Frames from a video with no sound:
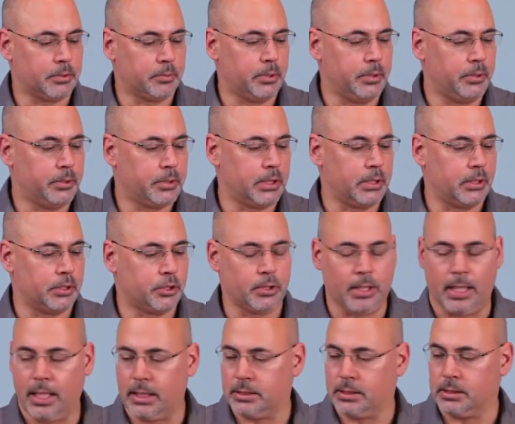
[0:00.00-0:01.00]
we're using this
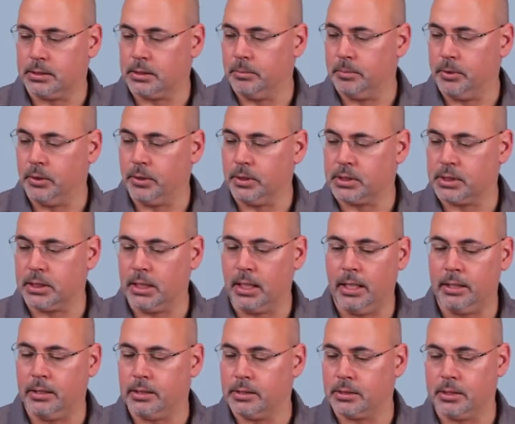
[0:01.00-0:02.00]
track system, you can
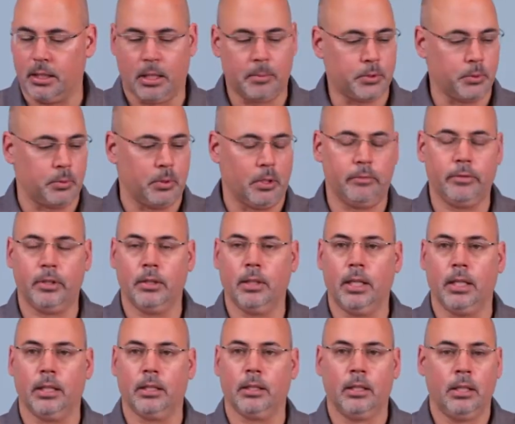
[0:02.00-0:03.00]
slide the stops wherever you
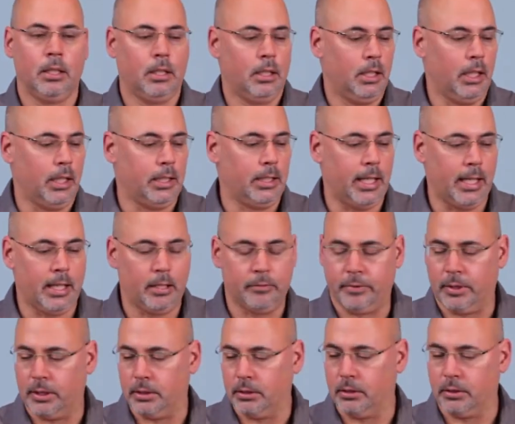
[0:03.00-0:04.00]
like, and they have
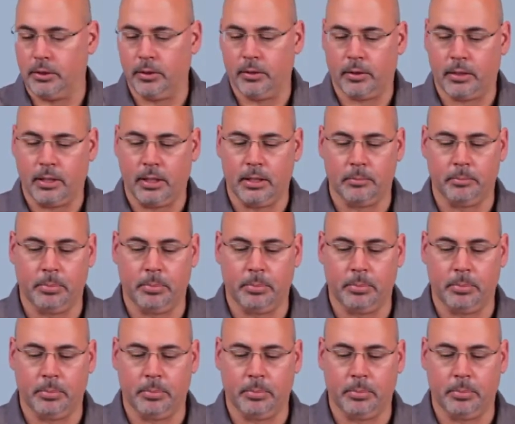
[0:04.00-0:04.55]
little urethane